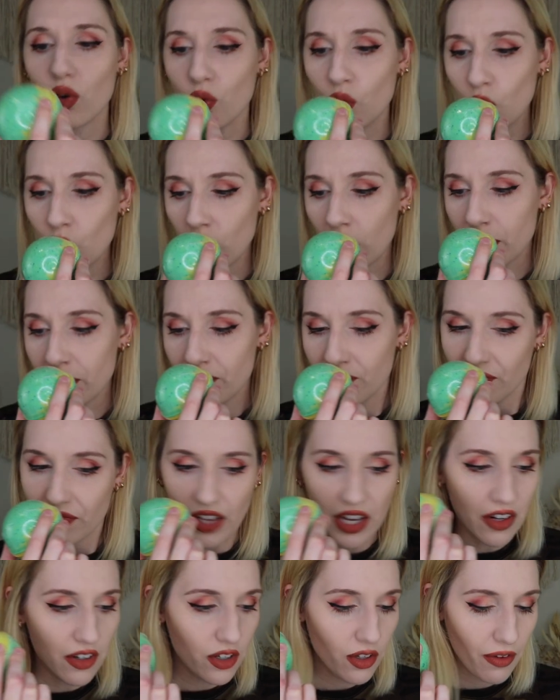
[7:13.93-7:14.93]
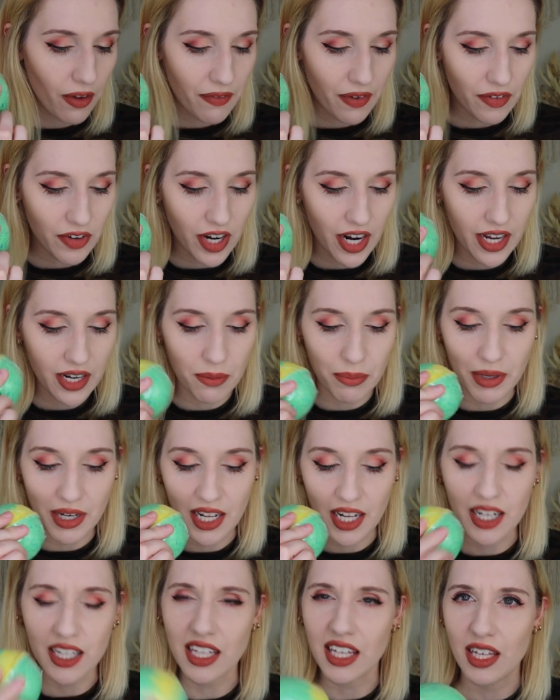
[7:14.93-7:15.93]
Ooh, I don't know if I've ever had a
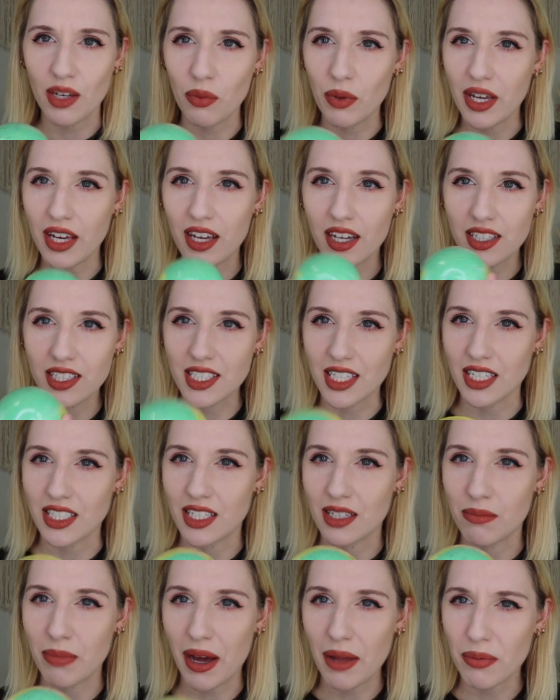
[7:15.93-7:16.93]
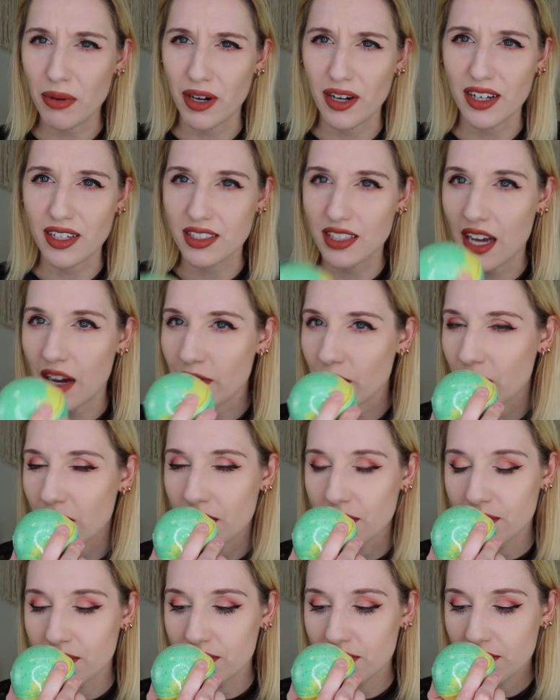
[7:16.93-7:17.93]
banana kiwi scented bath product
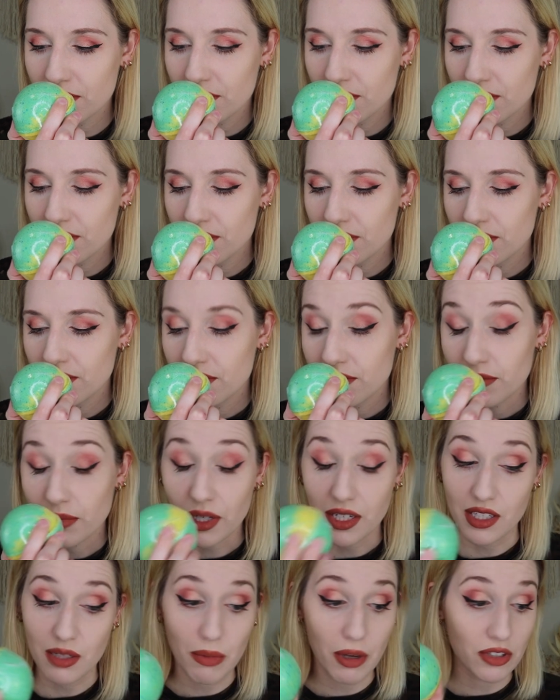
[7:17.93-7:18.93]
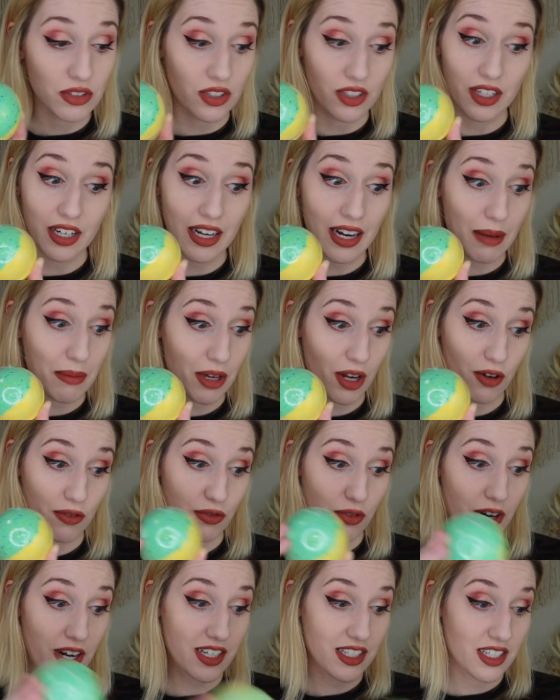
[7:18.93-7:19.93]
ever. But it smells good and I'm here
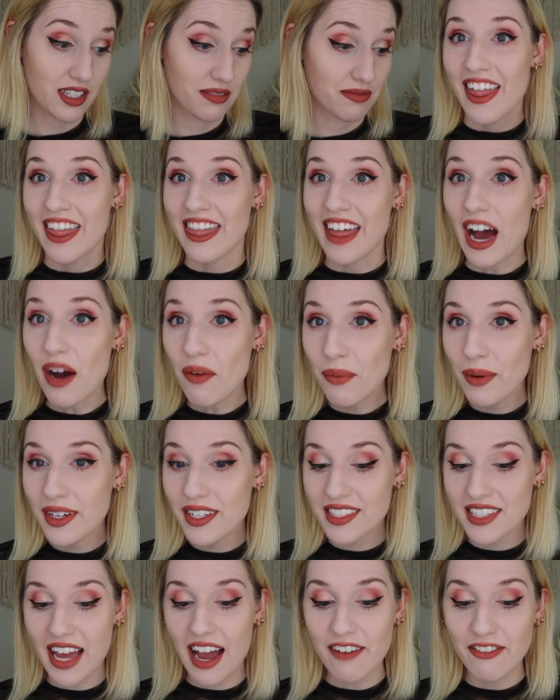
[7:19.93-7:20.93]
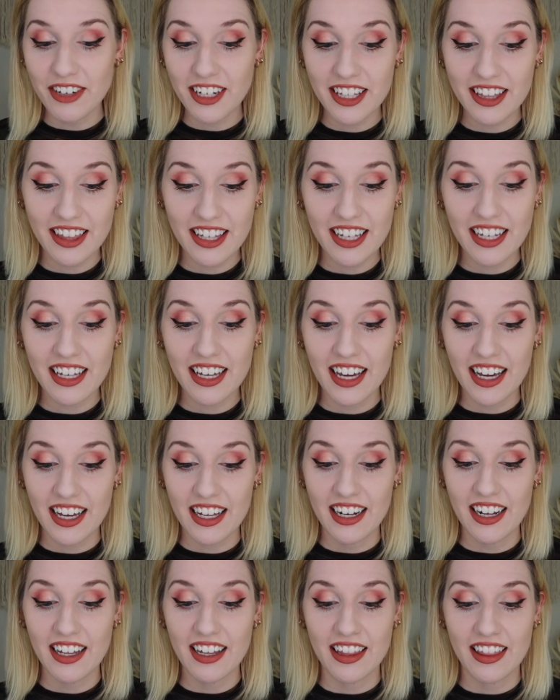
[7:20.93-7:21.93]
for it. That was everything
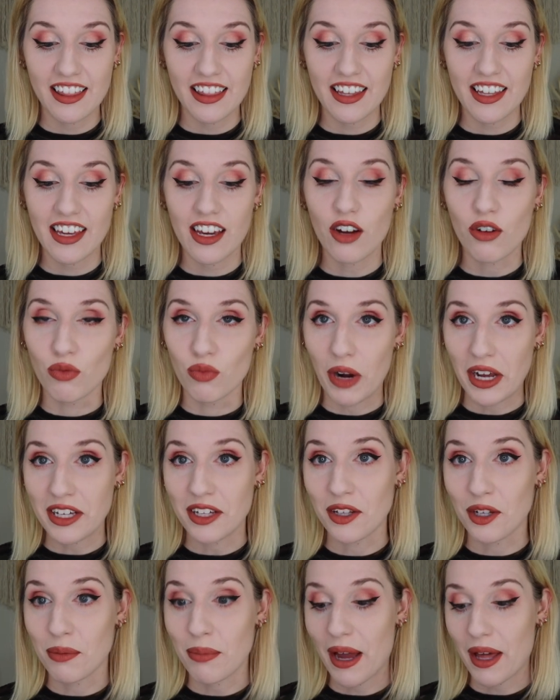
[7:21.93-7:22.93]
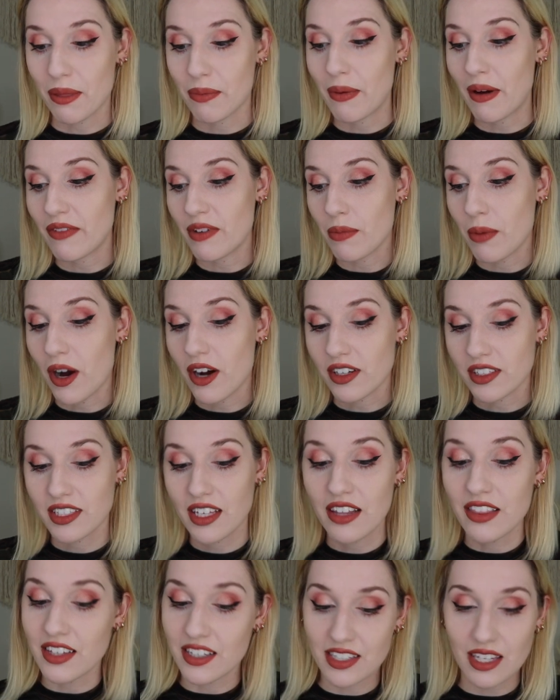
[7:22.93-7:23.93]
in the regular Bath Bevy
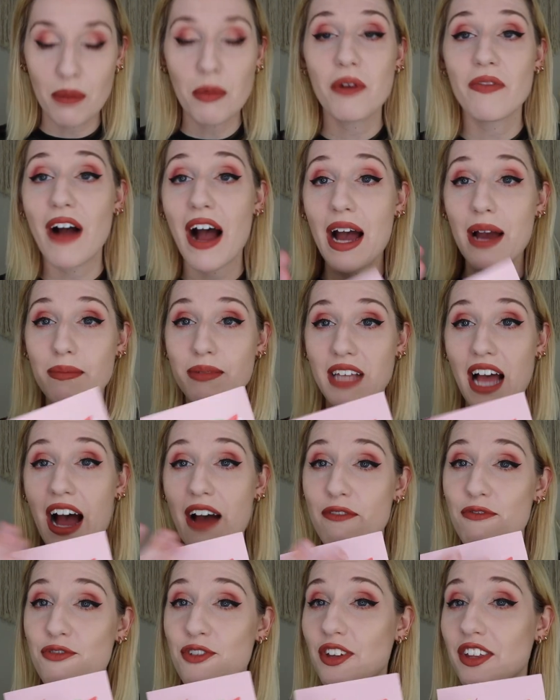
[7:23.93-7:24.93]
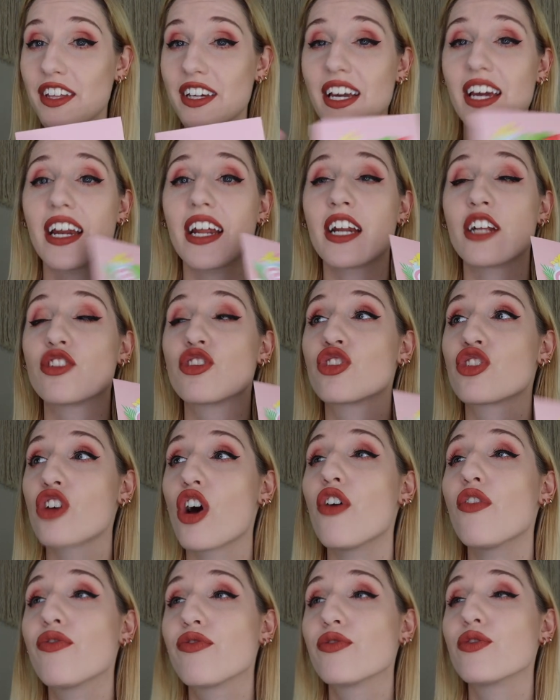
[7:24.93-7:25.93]
box. The summer vibes, I'm feeling it. It is
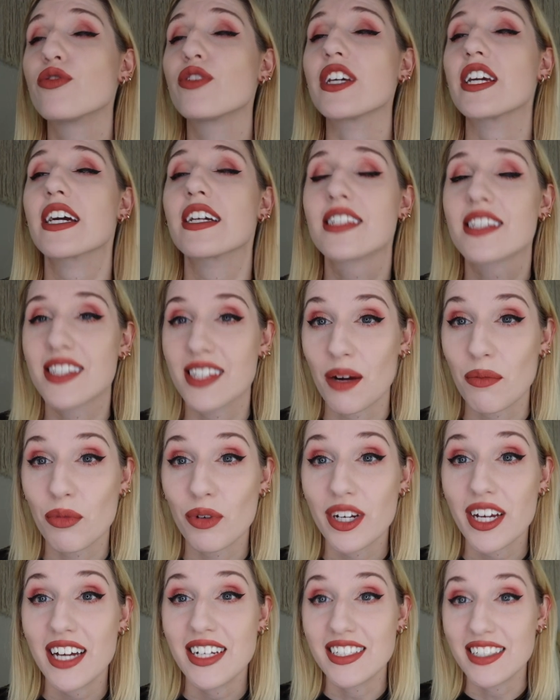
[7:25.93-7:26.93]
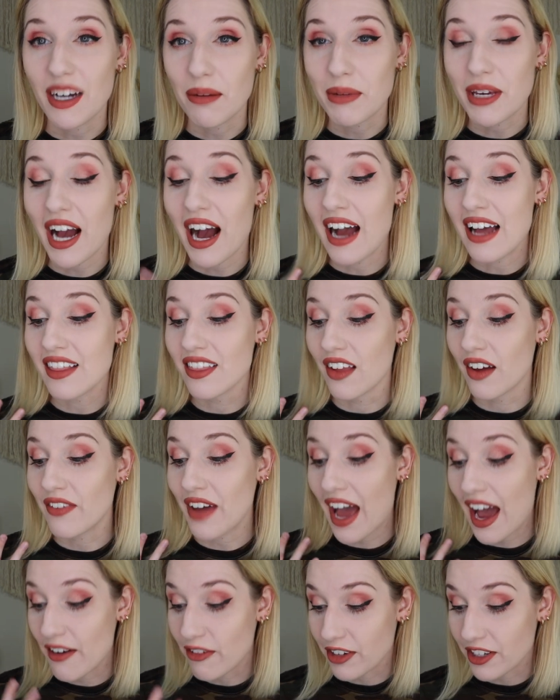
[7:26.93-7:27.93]
so fruity and summery and yummy. I love
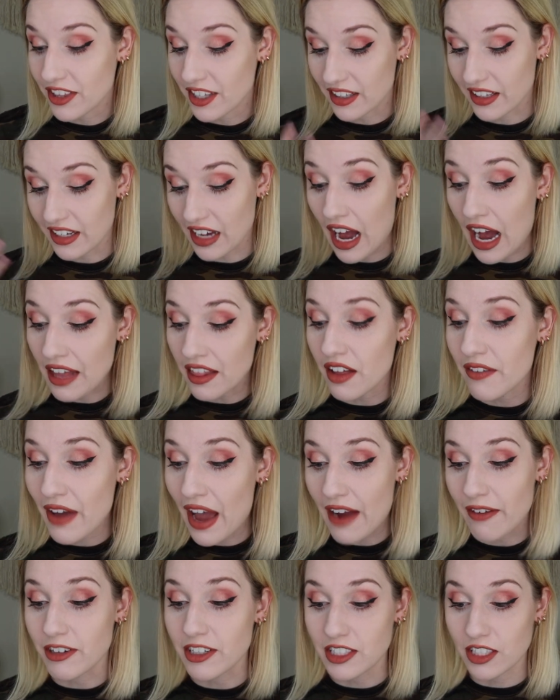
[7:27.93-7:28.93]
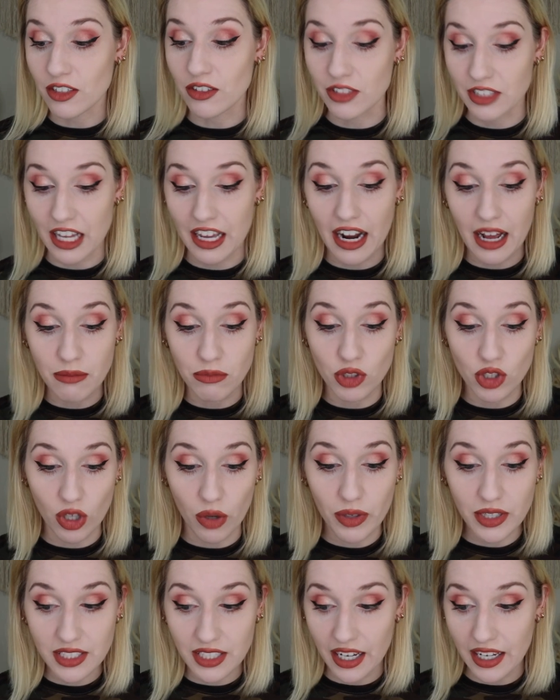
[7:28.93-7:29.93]
everything. Like, I love every single scent. I'm
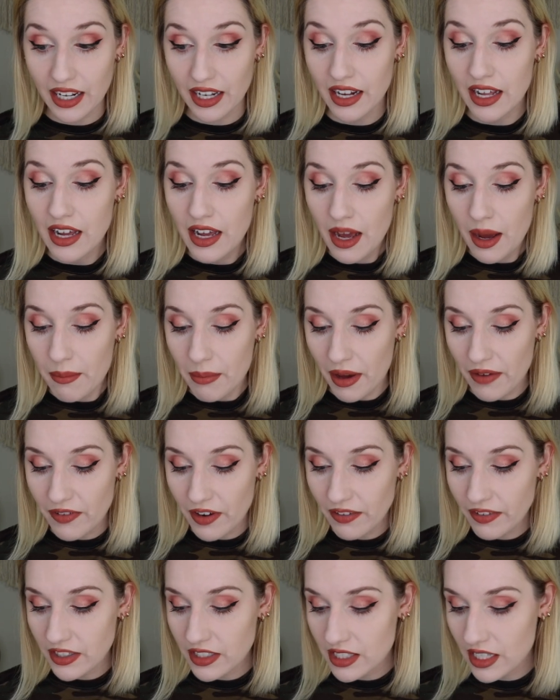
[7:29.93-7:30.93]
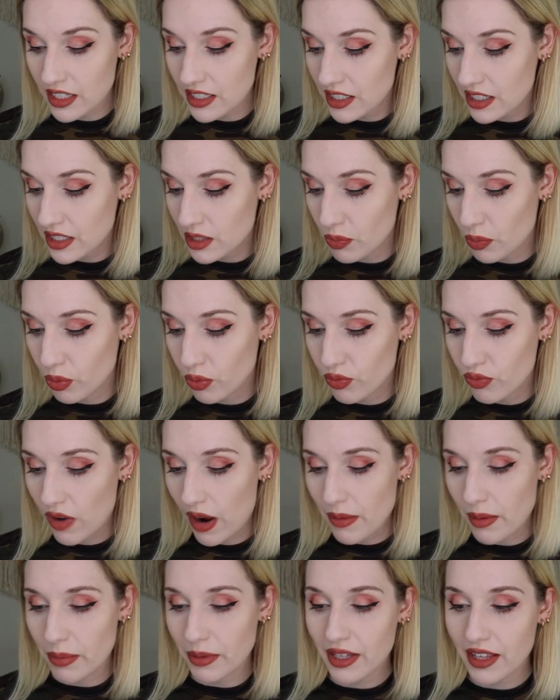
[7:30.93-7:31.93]
so excited. My favorite scent is
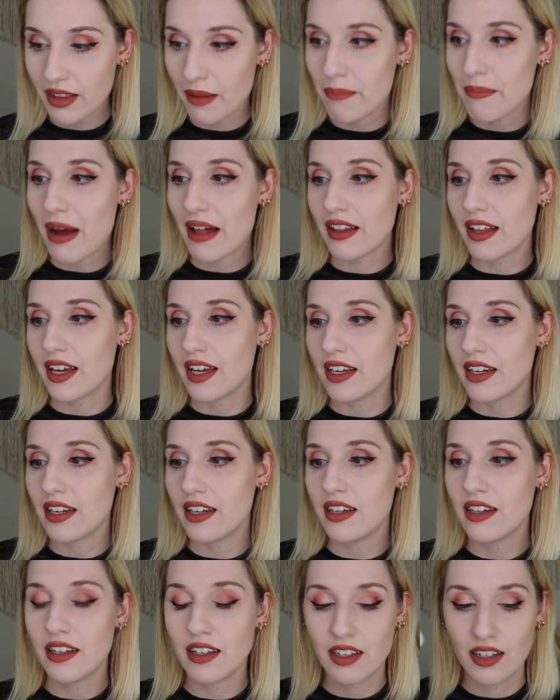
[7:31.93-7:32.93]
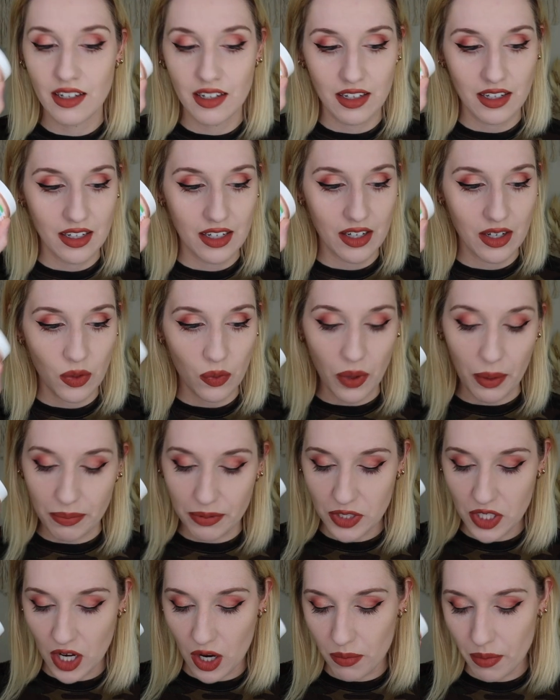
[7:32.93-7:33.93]
probably the melon
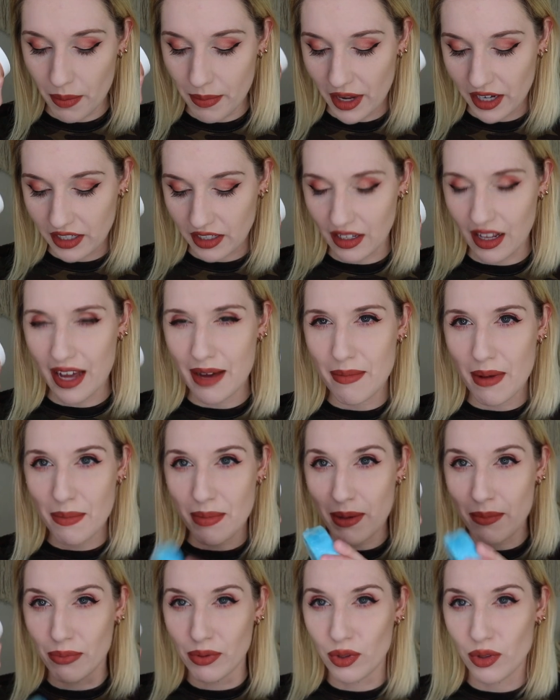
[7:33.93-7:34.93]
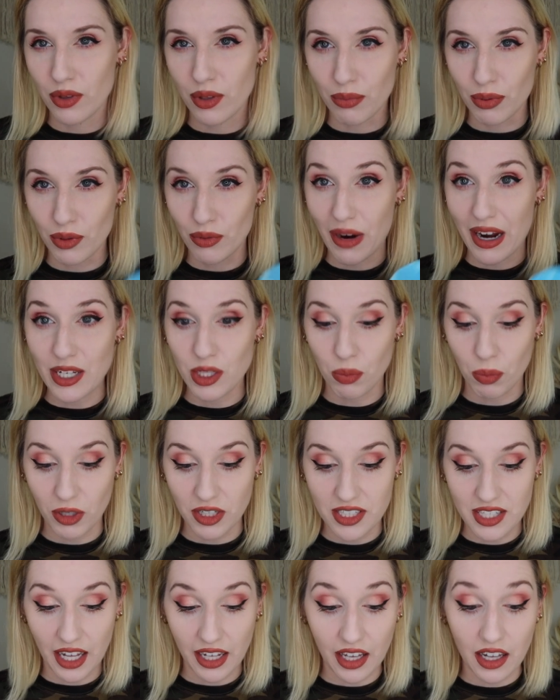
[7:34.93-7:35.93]
whip soap. I'm not gonna lie, maybe the blue
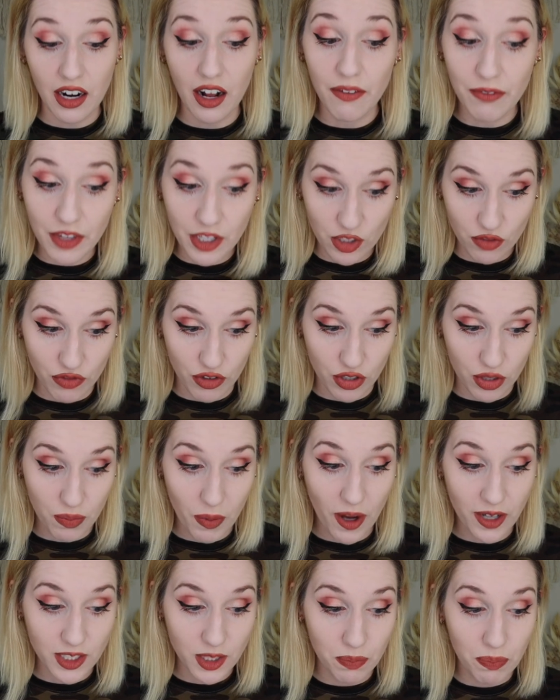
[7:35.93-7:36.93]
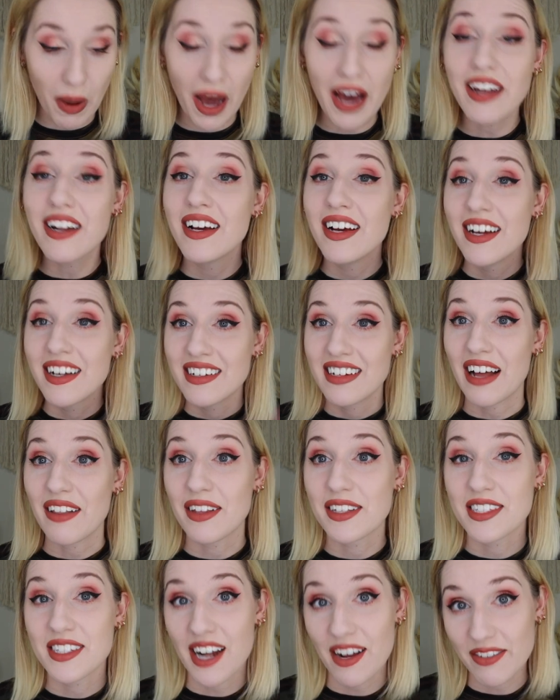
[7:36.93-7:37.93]
raspberry second of this first box. But now
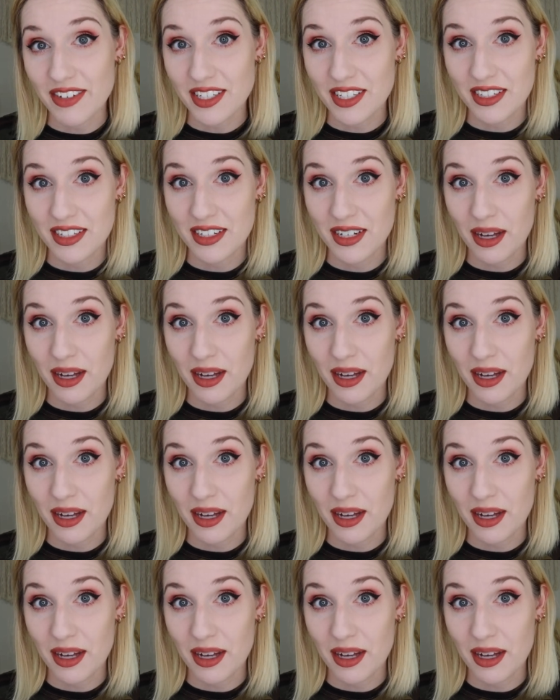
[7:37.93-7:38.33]
let's dive into the